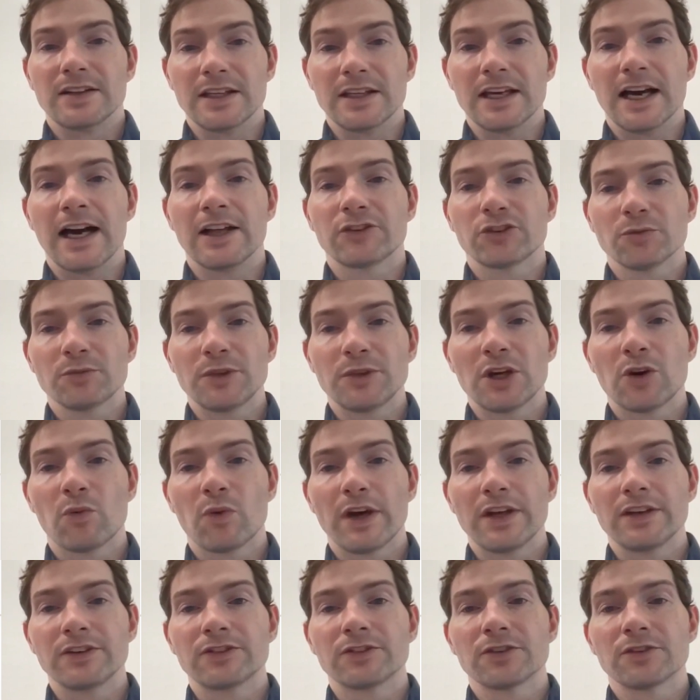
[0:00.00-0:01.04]
The atomic
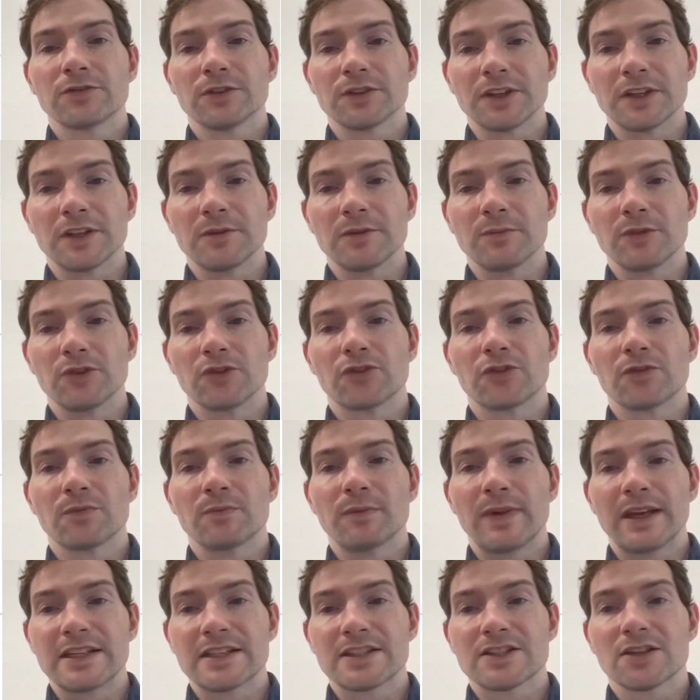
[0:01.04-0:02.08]
weight of an element
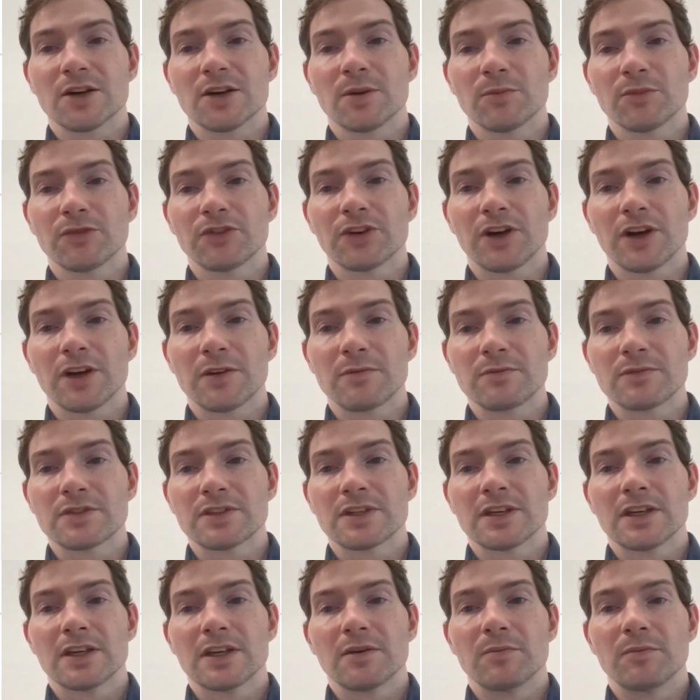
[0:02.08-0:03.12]
may
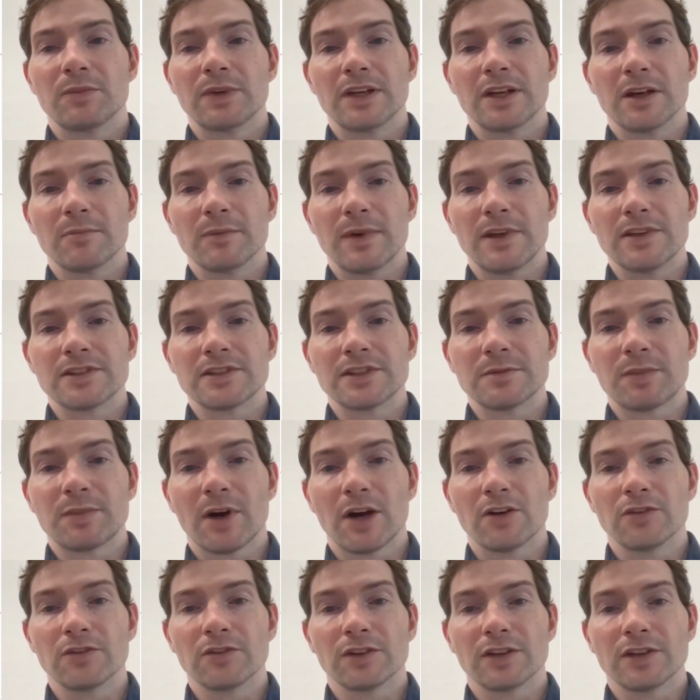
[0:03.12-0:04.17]
sometimes be amended
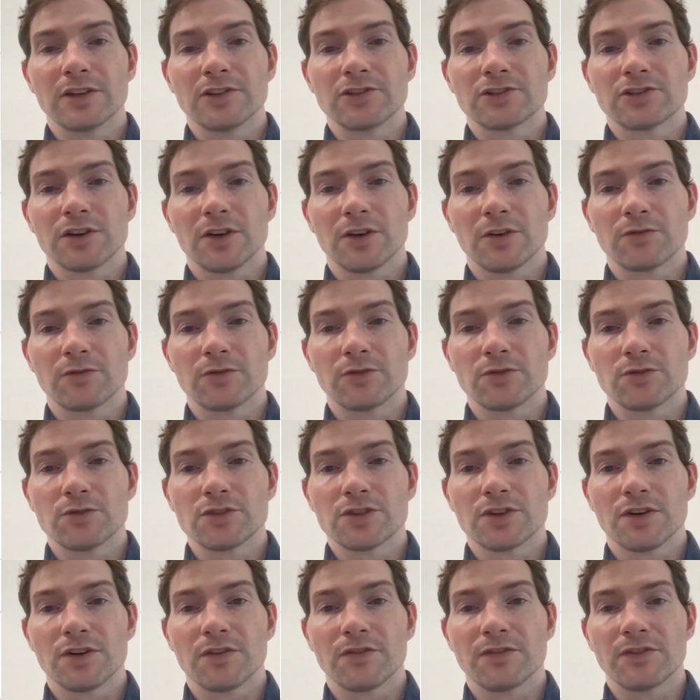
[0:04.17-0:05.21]
by knowledge of
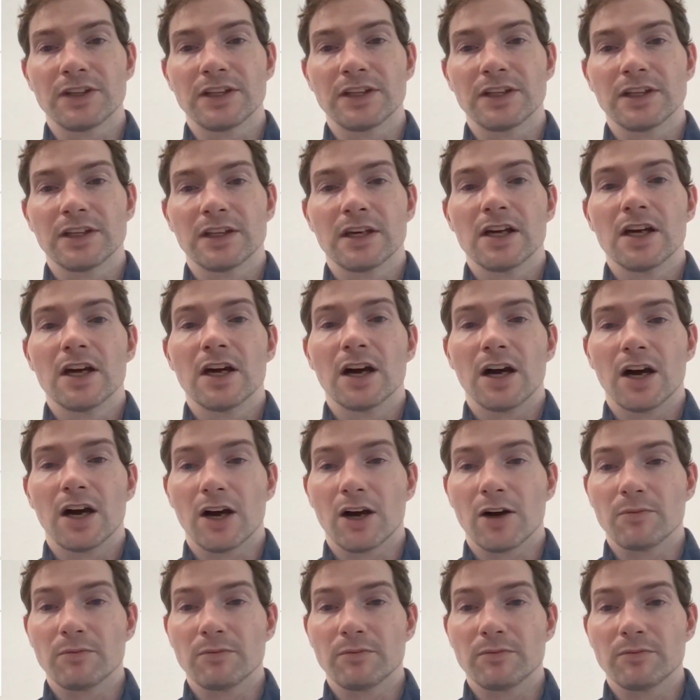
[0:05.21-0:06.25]
the
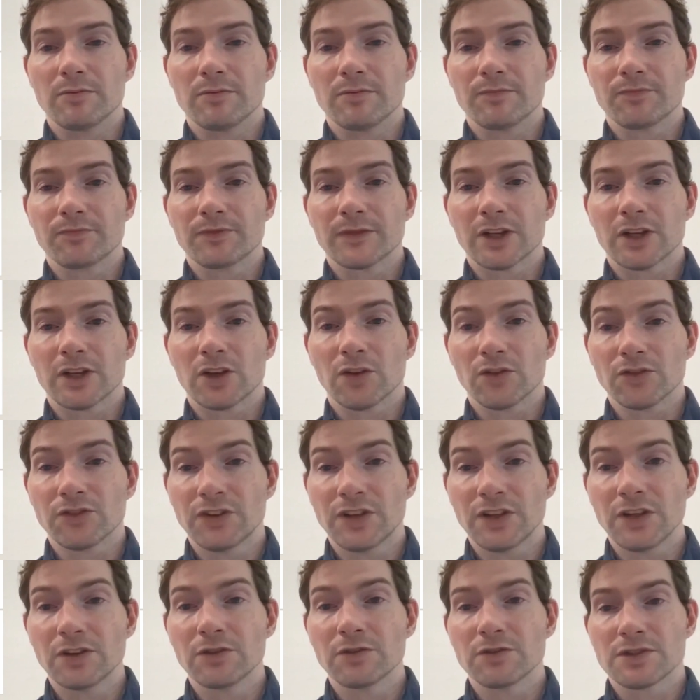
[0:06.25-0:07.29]

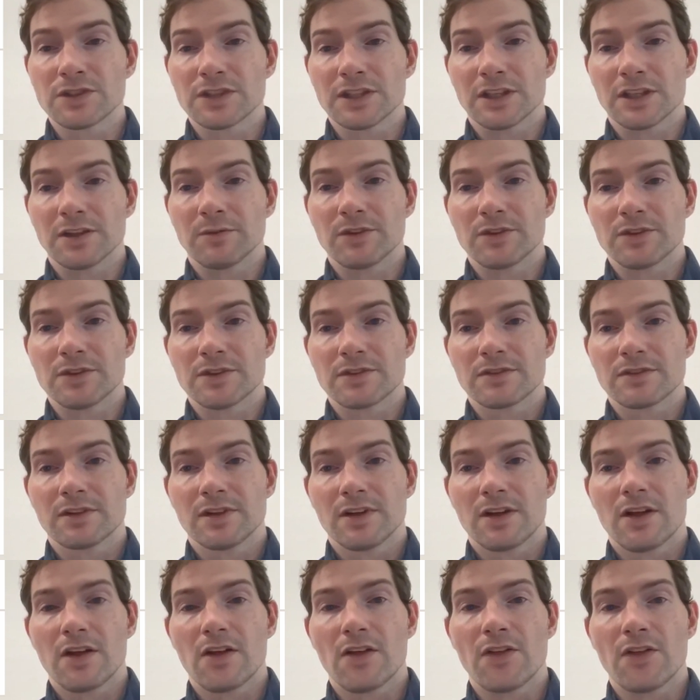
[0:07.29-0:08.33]
contiguous elements.
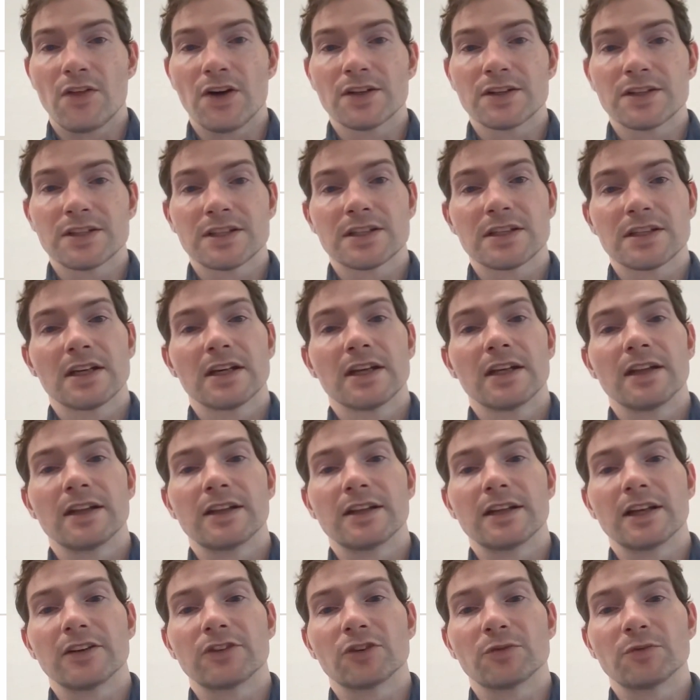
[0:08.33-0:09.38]
Thus,
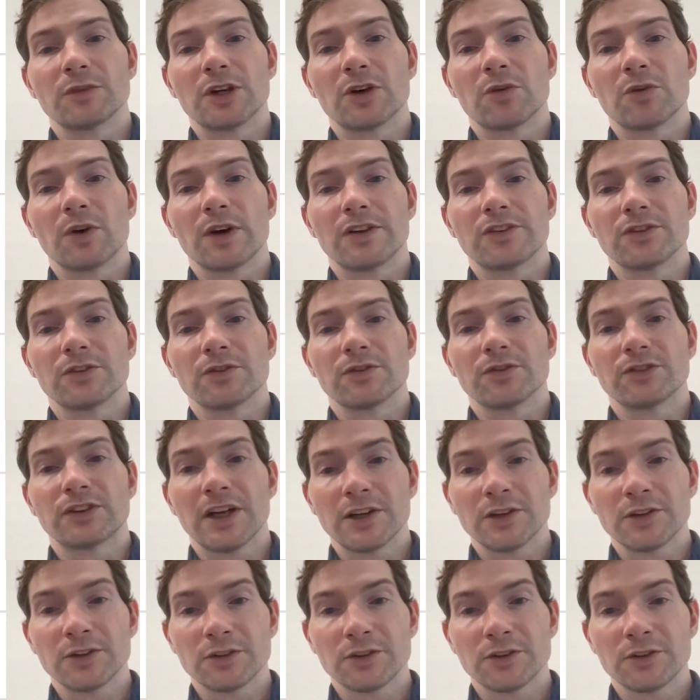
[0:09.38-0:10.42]
the atomic weight of
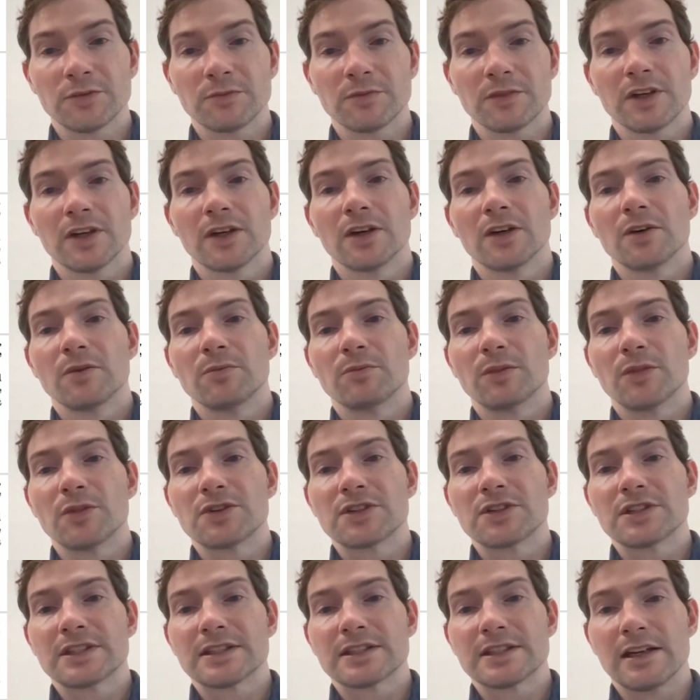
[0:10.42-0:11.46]
tellurium
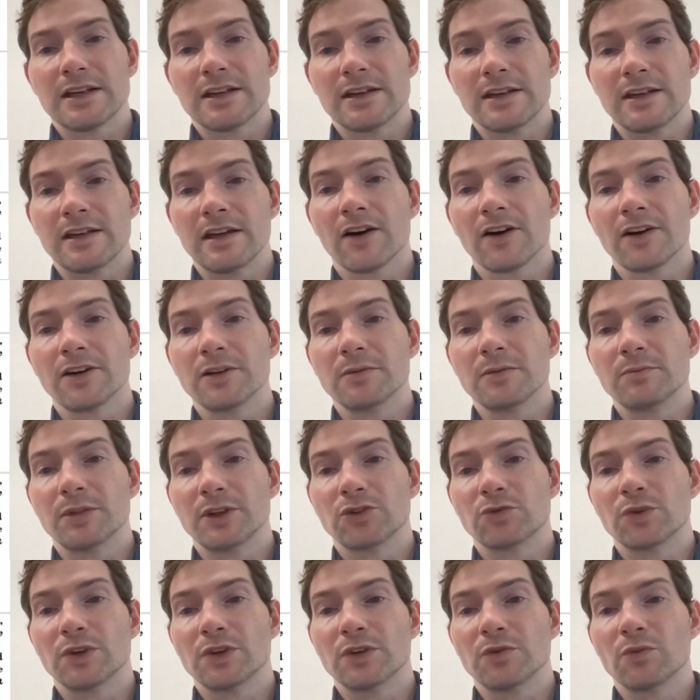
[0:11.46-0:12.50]
must lie
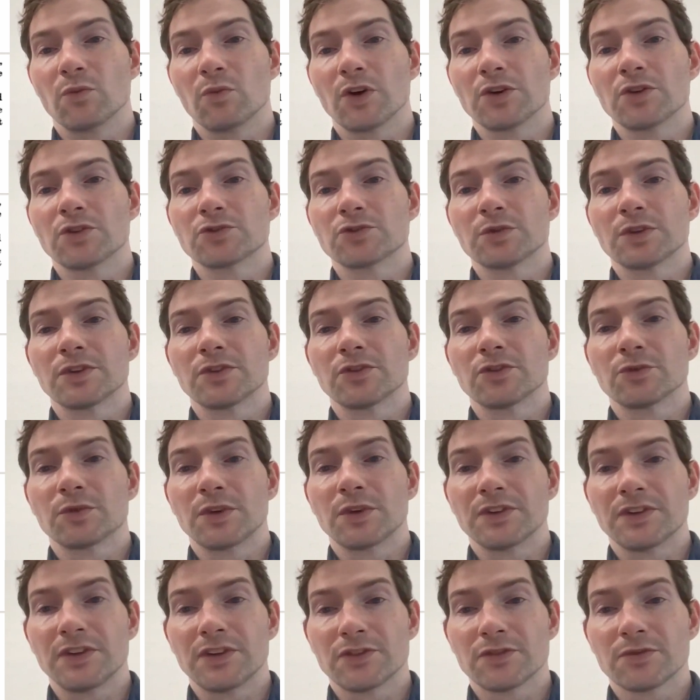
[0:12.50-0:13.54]
between
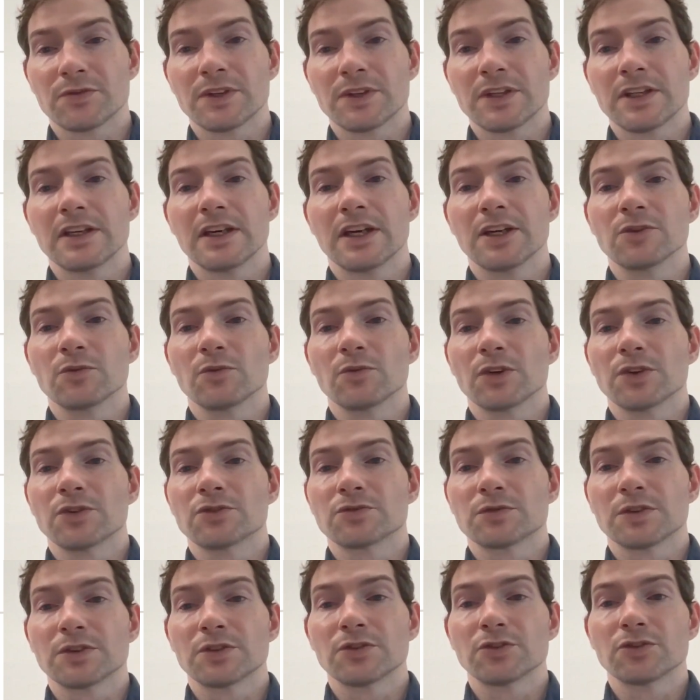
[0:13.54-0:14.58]
123 and
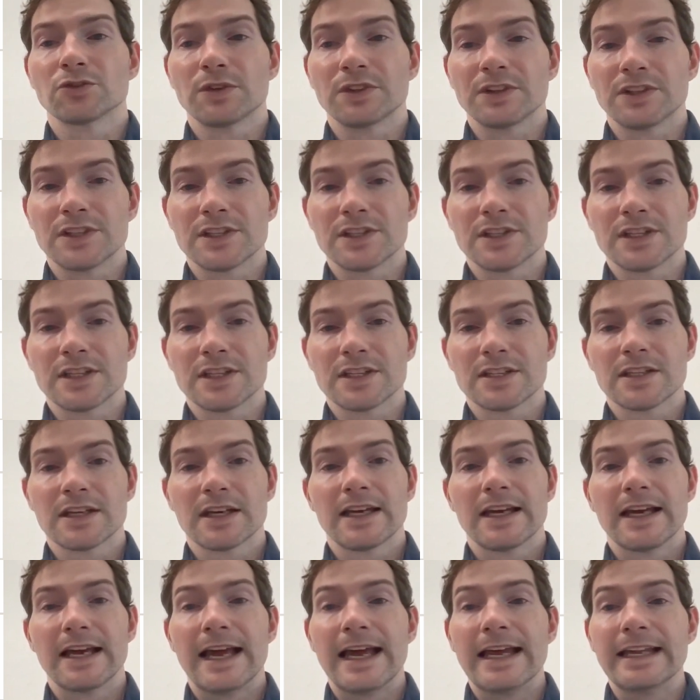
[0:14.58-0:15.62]
126
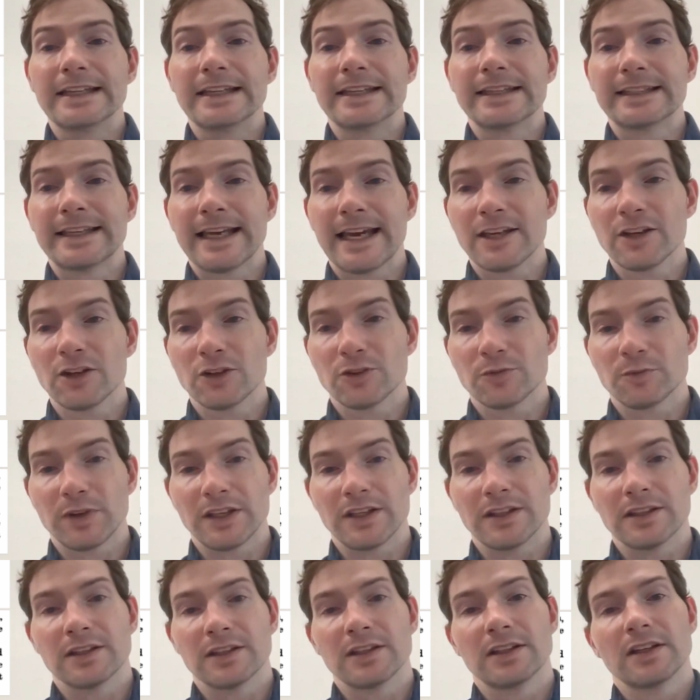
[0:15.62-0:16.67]
and cannot
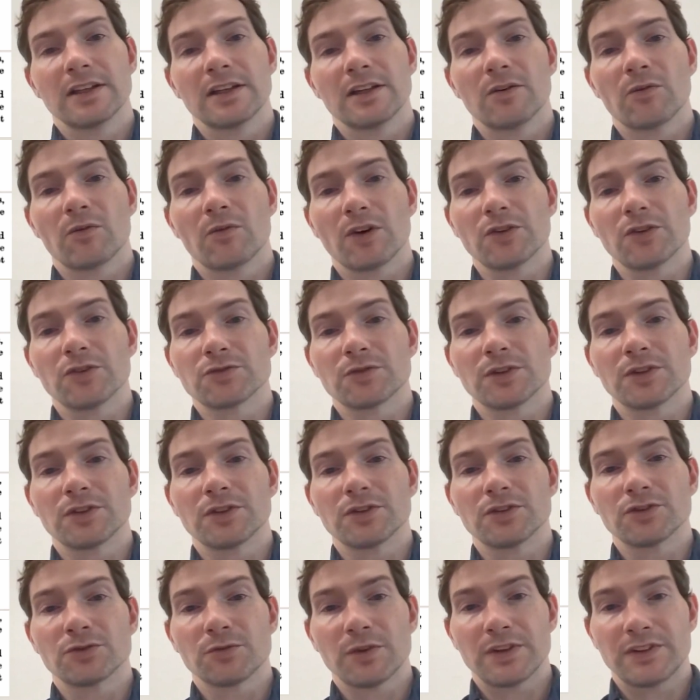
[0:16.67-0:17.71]
be
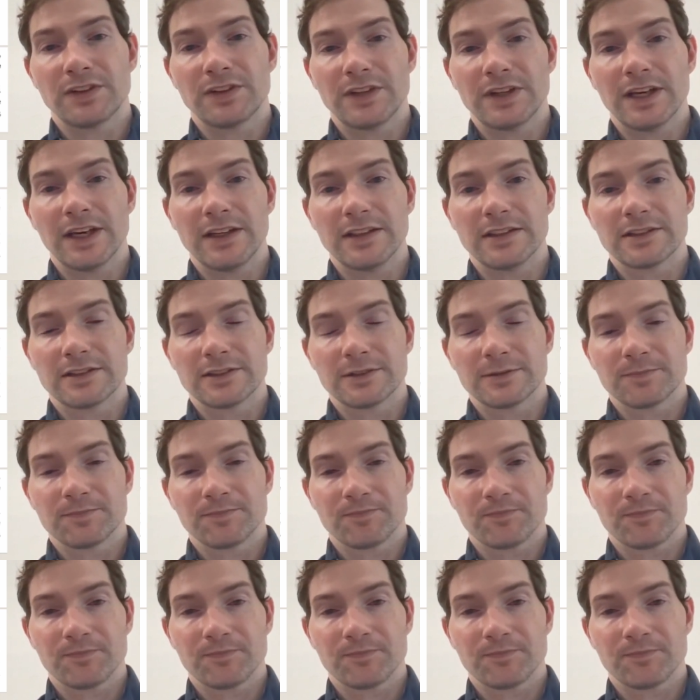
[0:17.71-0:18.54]
128.